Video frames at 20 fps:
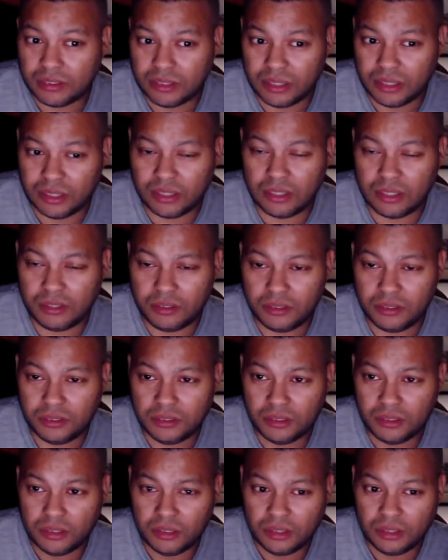You know,
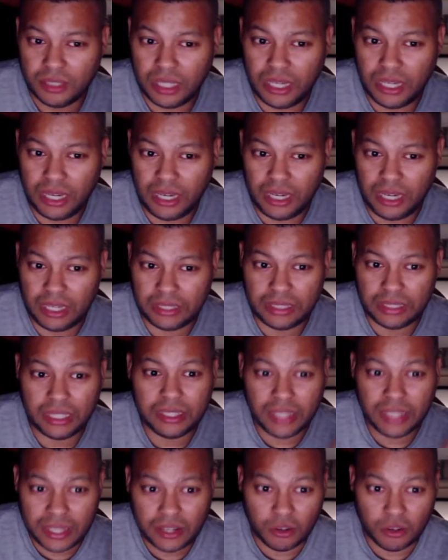and then
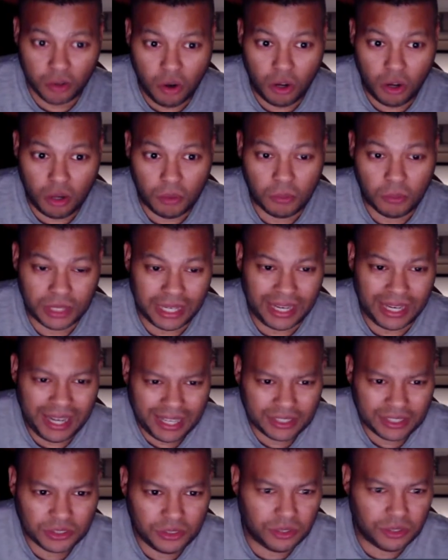later on, when I
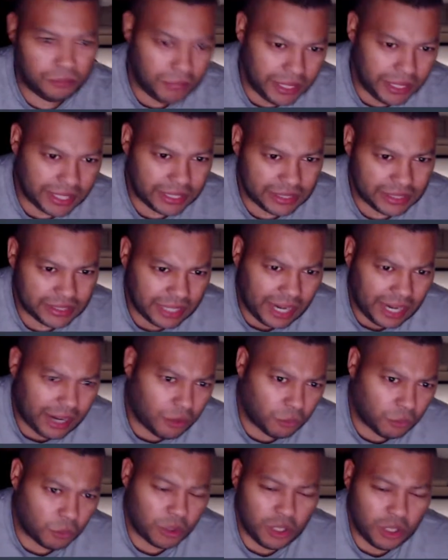ask you to make an entire
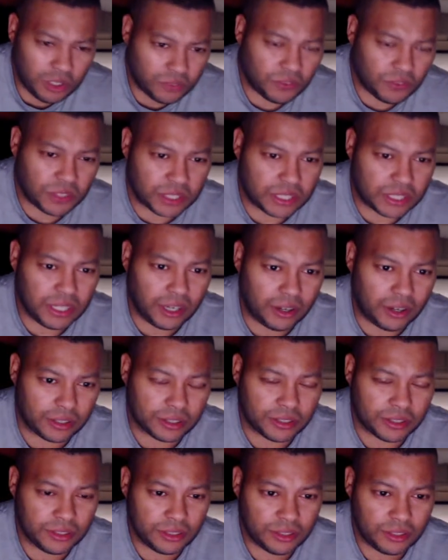world for the
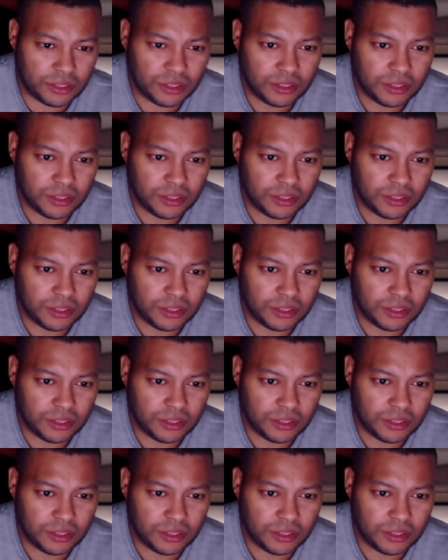character,